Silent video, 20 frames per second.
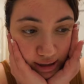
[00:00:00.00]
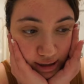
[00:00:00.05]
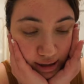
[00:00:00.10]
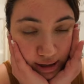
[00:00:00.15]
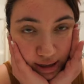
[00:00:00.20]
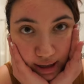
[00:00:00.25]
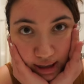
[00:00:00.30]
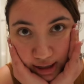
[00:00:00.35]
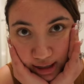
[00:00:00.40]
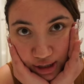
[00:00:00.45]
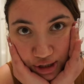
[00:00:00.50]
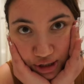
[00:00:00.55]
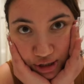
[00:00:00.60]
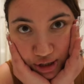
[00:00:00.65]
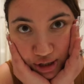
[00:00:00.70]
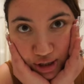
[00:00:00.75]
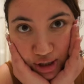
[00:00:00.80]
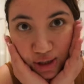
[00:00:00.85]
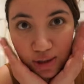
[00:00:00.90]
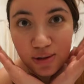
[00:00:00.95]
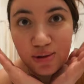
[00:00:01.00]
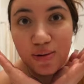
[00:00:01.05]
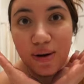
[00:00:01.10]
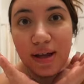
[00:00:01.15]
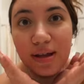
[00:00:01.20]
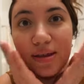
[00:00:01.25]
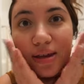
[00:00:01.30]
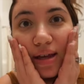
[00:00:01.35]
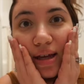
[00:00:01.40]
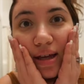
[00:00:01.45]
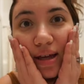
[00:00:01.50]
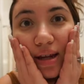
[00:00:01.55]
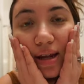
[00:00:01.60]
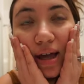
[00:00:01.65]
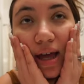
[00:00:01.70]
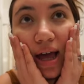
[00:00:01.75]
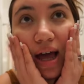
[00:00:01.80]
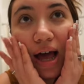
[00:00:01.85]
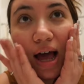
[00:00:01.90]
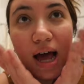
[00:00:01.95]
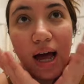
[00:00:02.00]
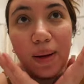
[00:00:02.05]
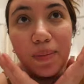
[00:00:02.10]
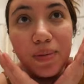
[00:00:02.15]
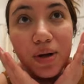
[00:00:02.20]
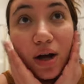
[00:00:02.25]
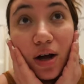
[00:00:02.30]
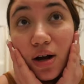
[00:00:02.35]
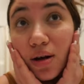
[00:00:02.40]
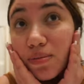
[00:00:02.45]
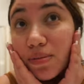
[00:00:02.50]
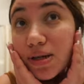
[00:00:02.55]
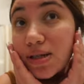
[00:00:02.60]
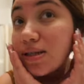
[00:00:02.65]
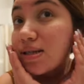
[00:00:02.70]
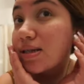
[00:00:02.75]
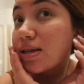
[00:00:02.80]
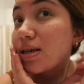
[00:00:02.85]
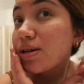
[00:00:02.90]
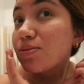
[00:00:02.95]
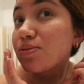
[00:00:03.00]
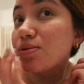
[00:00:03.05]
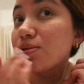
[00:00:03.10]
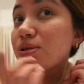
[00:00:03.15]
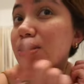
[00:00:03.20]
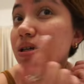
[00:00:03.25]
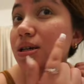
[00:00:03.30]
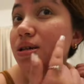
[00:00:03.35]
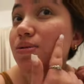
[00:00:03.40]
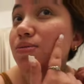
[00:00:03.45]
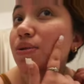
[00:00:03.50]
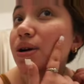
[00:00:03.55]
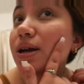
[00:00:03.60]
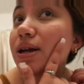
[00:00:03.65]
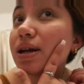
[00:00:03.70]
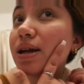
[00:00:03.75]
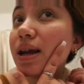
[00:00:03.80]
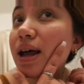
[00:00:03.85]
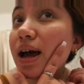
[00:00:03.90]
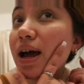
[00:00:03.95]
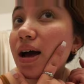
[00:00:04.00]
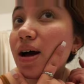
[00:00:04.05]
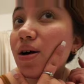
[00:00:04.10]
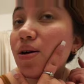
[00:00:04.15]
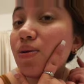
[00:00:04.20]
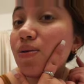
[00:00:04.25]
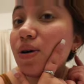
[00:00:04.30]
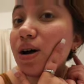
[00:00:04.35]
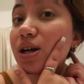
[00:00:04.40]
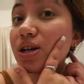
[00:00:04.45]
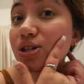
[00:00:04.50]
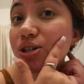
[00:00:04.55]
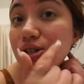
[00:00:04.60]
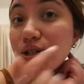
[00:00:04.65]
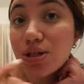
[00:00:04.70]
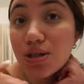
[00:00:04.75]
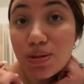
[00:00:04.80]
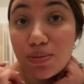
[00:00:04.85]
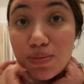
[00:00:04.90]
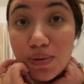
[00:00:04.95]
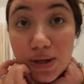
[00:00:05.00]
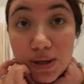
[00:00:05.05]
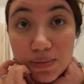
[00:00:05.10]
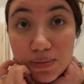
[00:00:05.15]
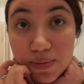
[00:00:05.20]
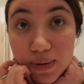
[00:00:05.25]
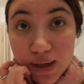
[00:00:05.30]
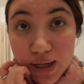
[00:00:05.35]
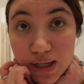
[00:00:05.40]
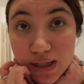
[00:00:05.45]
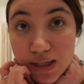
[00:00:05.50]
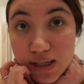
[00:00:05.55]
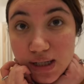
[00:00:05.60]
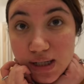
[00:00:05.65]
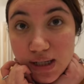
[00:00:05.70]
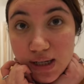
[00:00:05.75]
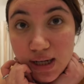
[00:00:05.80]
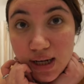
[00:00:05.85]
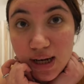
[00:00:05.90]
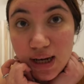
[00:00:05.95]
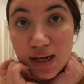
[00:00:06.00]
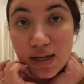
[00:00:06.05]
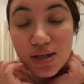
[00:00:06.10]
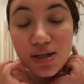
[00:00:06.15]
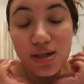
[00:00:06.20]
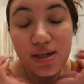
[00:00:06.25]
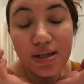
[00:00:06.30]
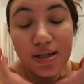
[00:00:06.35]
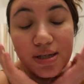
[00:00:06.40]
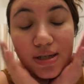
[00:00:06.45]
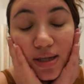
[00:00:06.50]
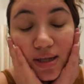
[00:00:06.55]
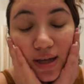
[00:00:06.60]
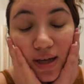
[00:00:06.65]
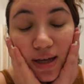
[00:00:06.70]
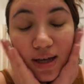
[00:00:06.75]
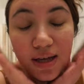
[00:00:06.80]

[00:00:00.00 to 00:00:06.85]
I just do. And then I'm not on my skin routine right now. I should be, but I just,